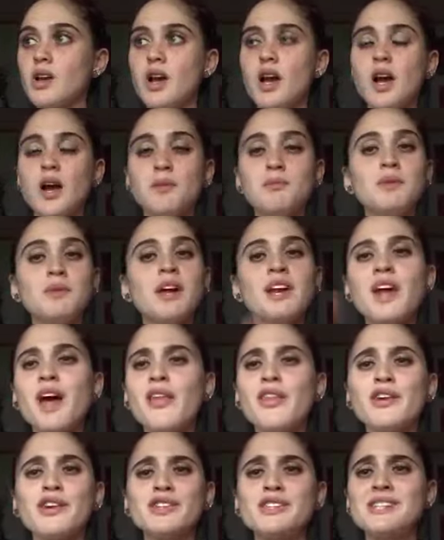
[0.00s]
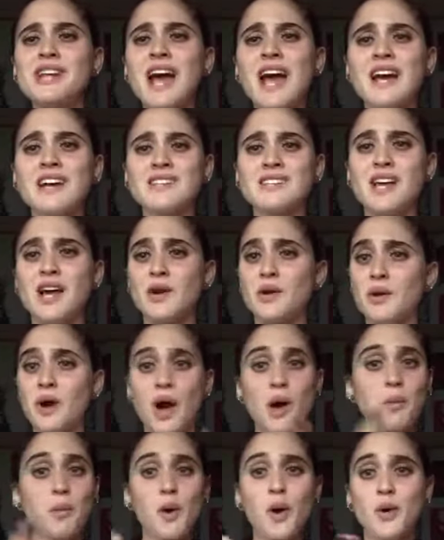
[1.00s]
And other snacks,
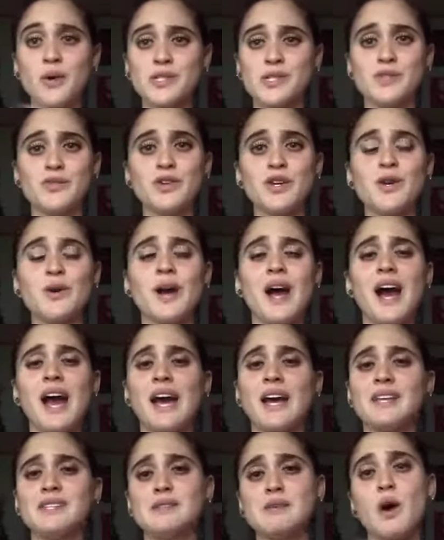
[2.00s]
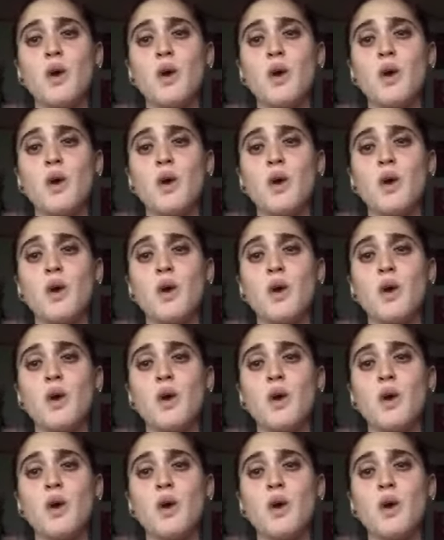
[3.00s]
I'll post for you guys.